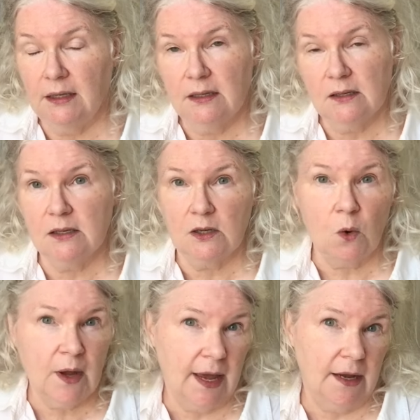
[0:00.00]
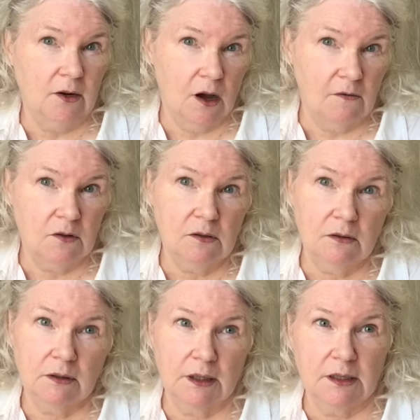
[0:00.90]
This is an okay novel.
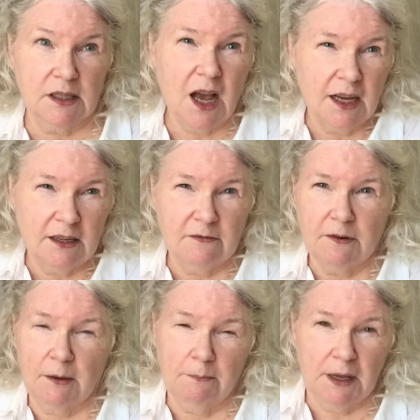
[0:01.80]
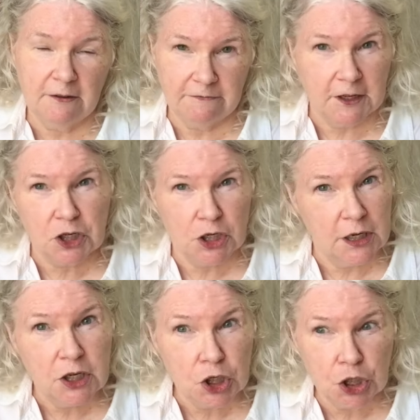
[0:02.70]
It's kind of
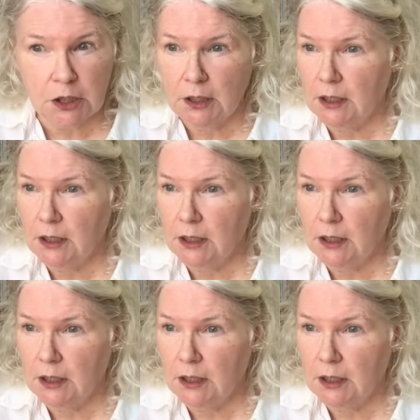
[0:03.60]
metafiction-ish.